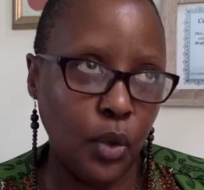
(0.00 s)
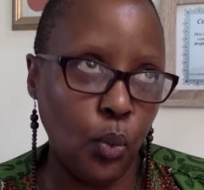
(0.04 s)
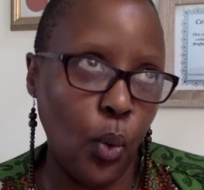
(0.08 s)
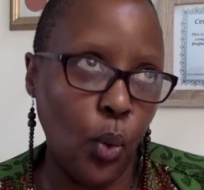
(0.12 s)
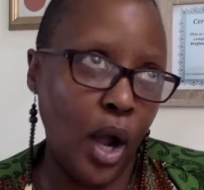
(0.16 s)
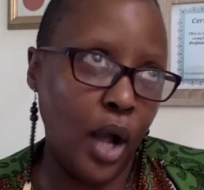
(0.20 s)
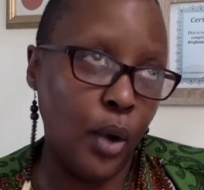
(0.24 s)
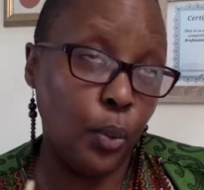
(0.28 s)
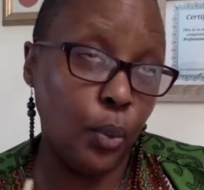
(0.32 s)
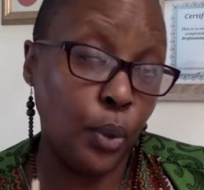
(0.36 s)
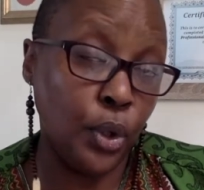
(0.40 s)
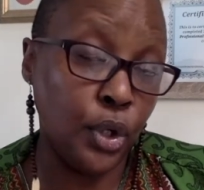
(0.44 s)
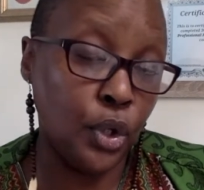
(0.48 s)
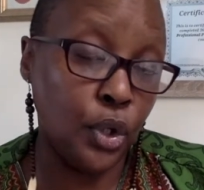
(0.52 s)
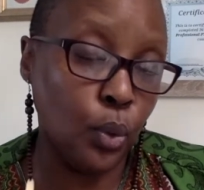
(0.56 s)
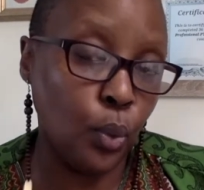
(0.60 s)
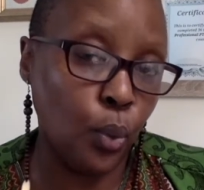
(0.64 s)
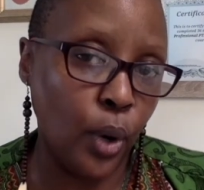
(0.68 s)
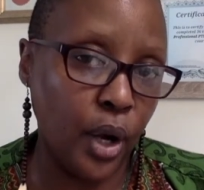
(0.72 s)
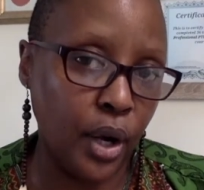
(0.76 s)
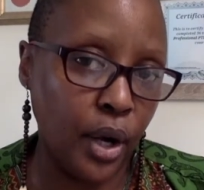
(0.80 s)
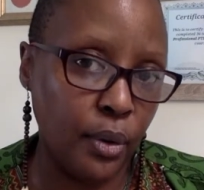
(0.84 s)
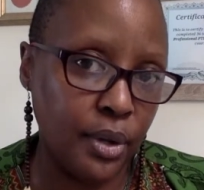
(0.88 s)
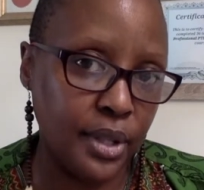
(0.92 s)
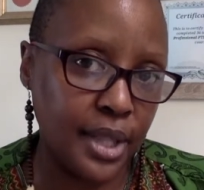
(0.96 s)
Why were you
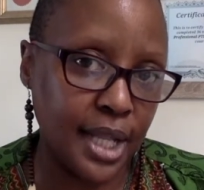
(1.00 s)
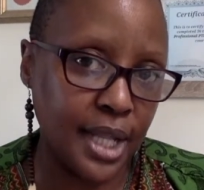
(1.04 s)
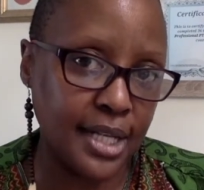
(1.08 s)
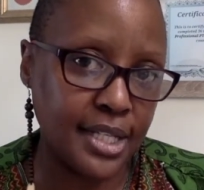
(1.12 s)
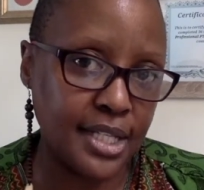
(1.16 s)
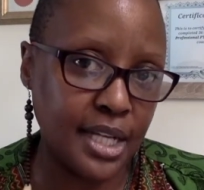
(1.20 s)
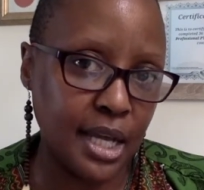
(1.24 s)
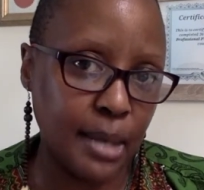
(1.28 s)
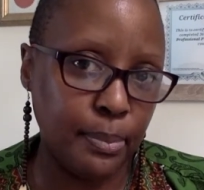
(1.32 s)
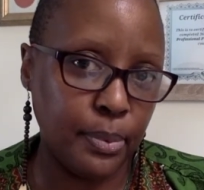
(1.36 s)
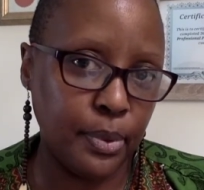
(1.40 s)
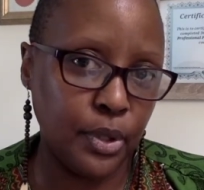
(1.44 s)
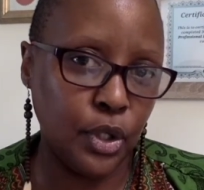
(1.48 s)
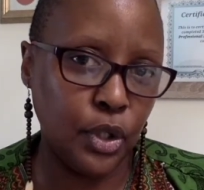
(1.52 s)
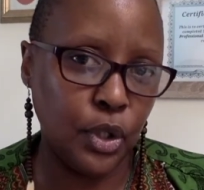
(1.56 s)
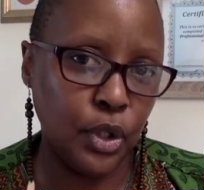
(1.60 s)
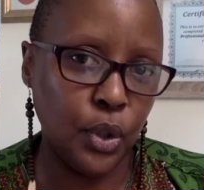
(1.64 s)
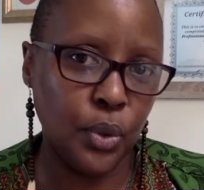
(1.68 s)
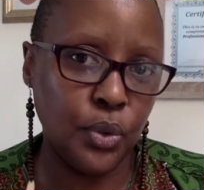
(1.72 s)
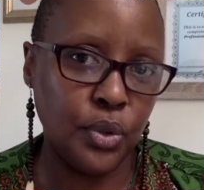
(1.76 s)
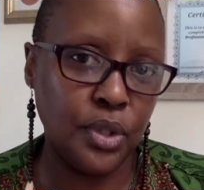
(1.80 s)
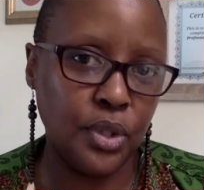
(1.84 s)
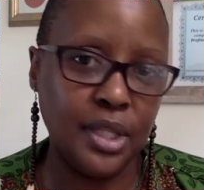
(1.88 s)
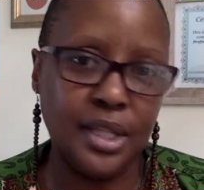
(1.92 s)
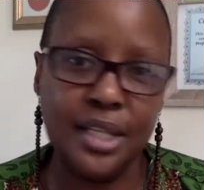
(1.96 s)
wearing that type of
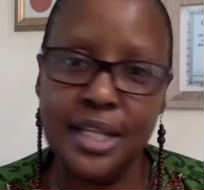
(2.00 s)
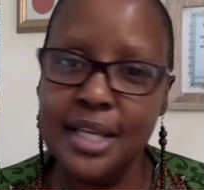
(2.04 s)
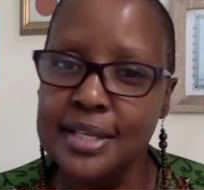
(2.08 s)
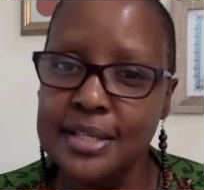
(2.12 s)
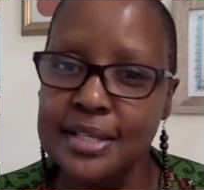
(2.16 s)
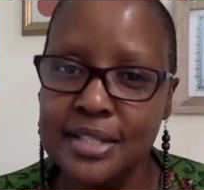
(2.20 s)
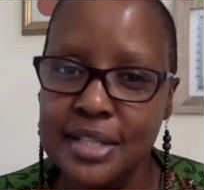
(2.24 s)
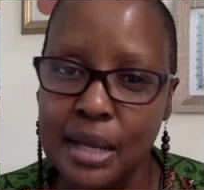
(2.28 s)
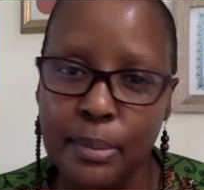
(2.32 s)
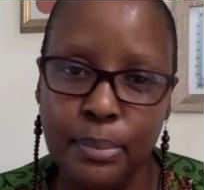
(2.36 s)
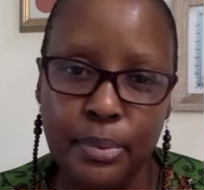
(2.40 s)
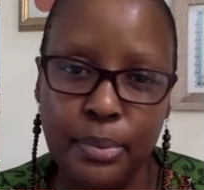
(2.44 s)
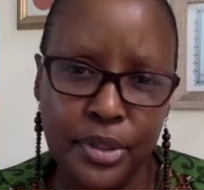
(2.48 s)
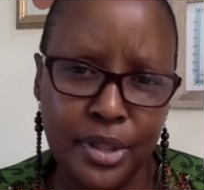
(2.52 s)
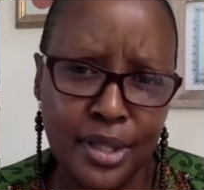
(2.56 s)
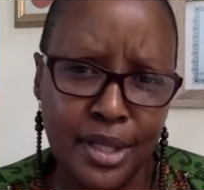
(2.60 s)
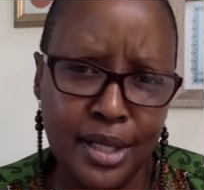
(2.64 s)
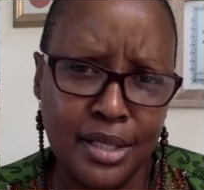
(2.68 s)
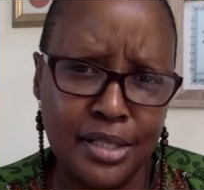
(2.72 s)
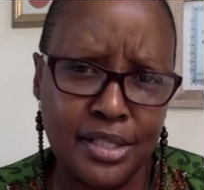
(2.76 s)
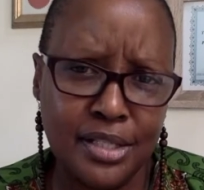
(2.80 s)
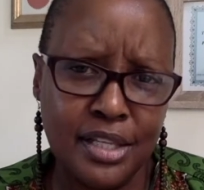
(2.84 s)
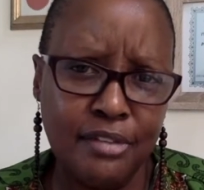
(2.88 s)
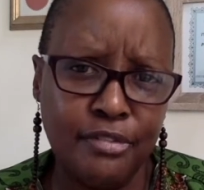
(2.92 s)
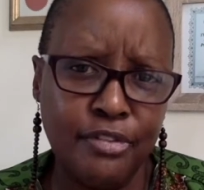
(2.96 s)
clothing? These type of
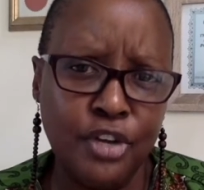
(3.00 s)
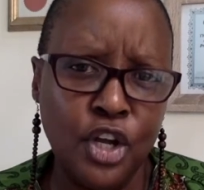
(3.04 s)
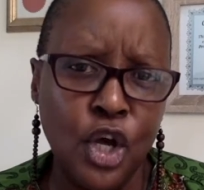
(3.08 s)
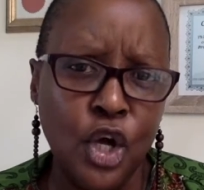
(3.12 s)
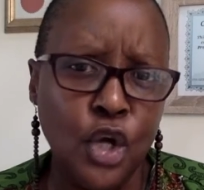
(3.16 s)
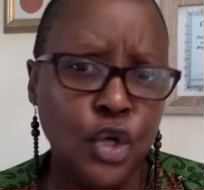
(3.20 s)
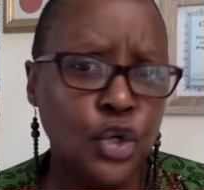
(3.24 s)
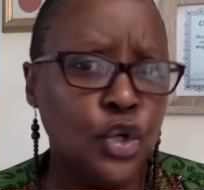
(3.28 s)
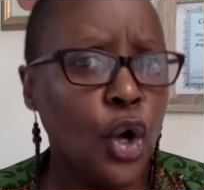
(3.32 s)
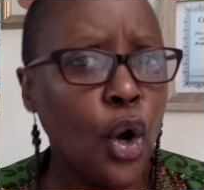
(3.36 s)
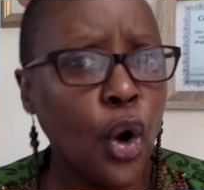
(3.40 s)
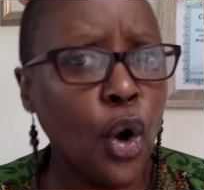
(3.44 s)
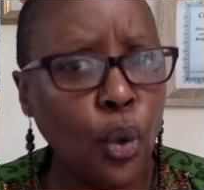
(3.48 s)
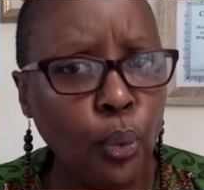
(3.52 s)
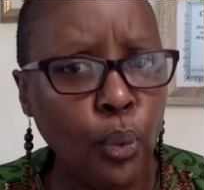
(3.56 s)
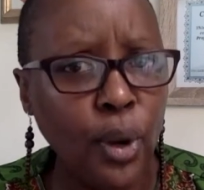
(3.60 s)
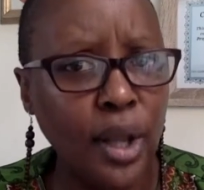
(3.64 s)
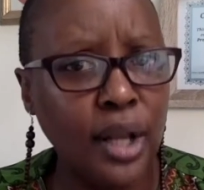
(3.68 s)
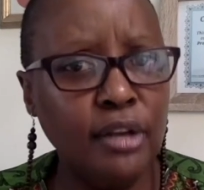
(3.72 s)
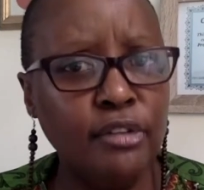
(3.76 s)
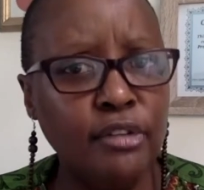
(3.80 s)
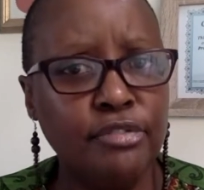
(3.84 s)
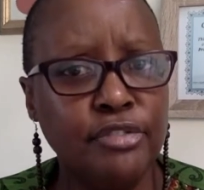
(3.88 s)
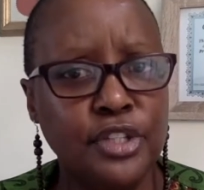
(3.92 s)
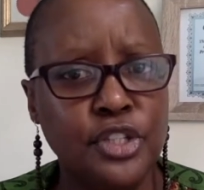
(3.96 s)
things have no
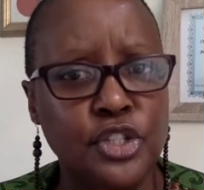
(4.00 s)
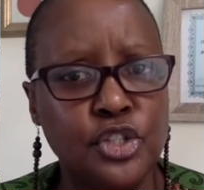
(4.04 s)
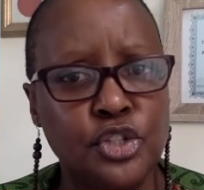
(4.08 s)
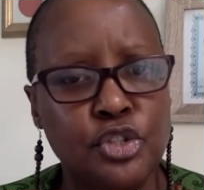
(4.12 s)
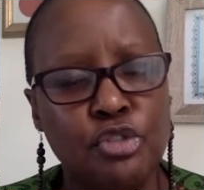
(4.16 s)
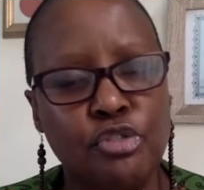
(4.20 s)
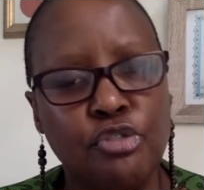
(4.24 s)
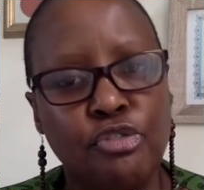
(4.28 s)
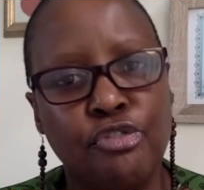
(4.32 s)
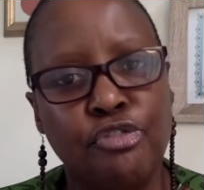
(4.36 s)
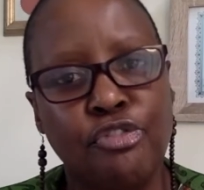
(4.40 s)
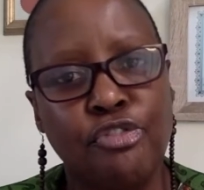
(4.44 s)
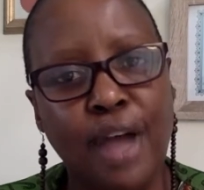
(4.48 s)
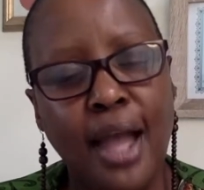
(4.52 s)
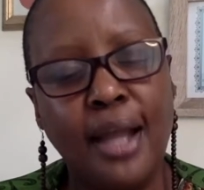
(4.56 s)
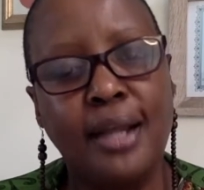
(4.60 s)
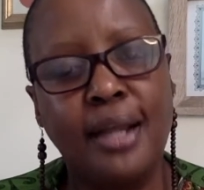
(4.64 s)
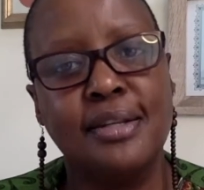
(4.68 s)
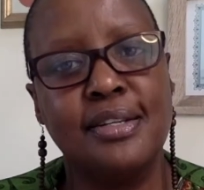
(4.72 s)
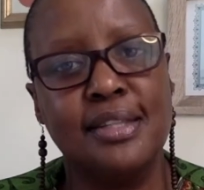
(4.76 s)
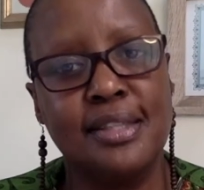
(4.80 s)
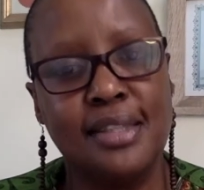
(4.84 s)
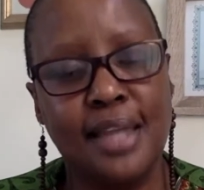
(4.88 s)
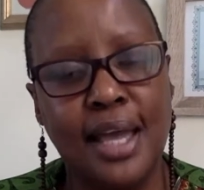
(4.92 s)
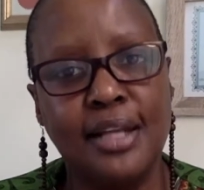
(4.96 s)
relevance to the
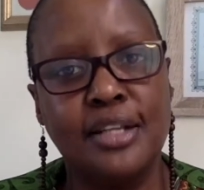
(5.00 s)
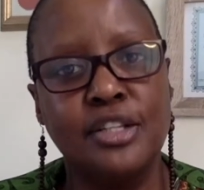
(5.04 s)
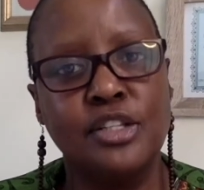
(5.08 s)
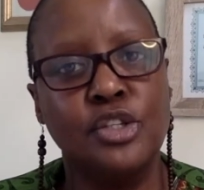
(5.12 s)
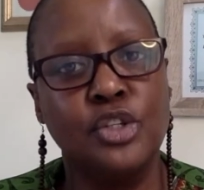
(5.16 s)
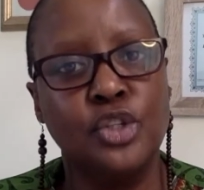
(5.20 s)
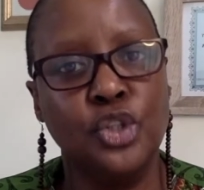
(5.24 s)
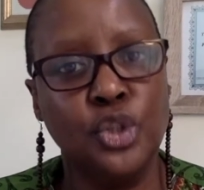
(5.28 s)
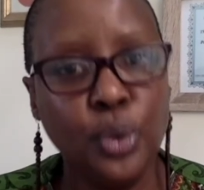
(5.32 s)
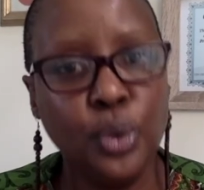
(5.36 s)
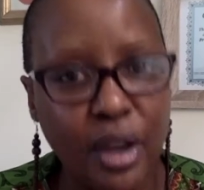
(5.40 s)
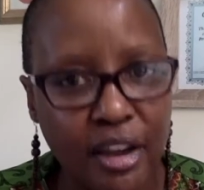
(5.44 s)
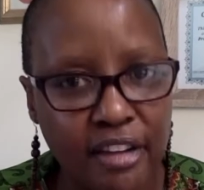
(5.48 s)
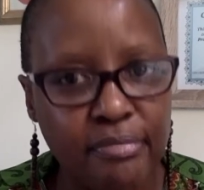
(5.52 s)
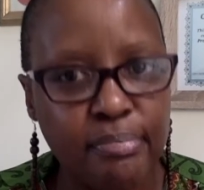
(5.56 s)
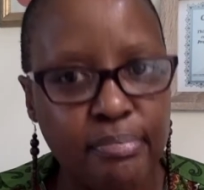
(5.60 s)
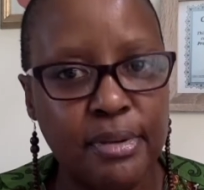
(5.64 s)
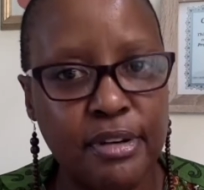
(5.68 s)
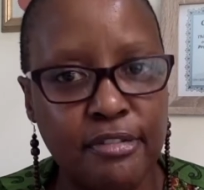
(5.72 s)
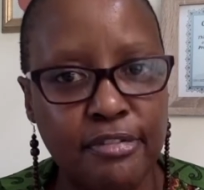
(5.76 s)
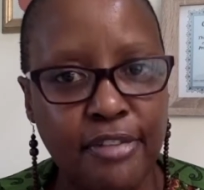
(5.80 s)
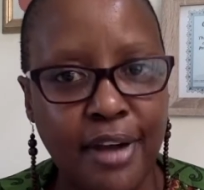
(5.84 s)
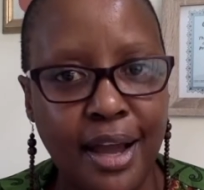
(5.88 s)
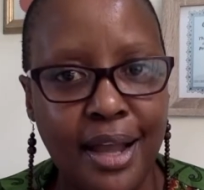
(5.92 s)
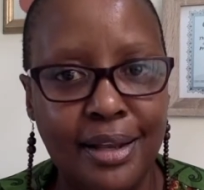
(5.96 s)
fact that you have
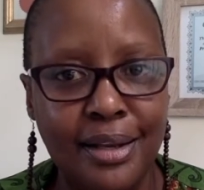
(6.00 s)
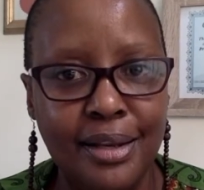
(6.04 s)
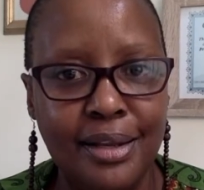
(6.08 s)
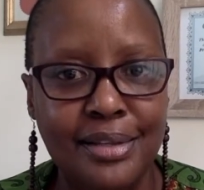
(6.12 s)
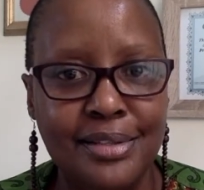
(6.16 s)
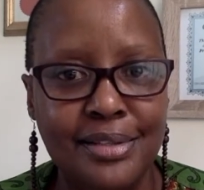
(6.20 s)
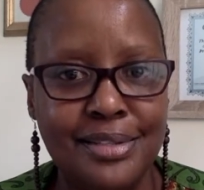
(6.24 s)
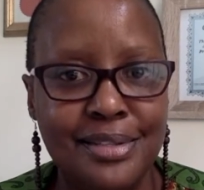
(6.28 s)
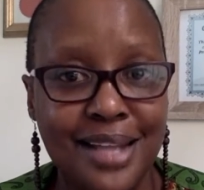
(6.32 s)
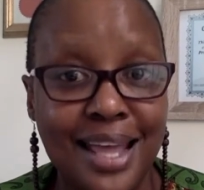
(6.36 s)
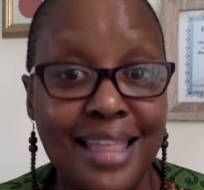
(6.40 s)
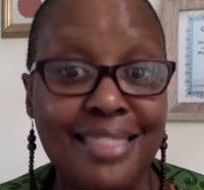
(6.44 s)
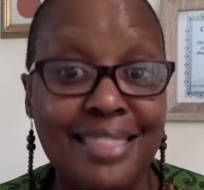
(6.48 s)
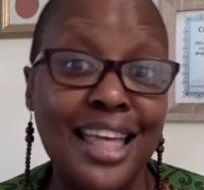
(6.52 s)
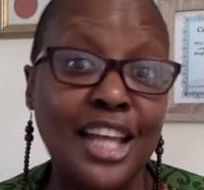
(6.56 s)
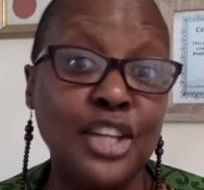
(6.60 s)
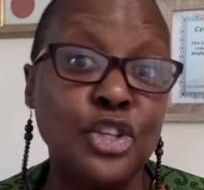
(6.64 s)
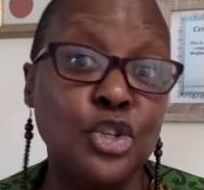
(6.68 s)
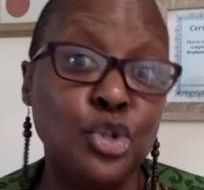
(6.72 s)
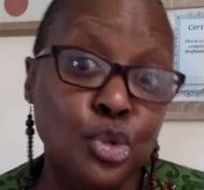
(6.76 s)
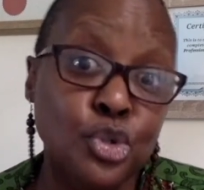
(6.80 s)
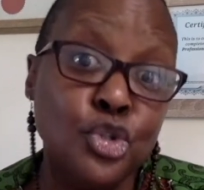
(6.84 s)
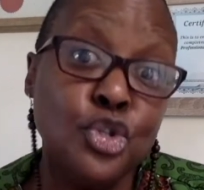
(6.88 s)
been violated and that you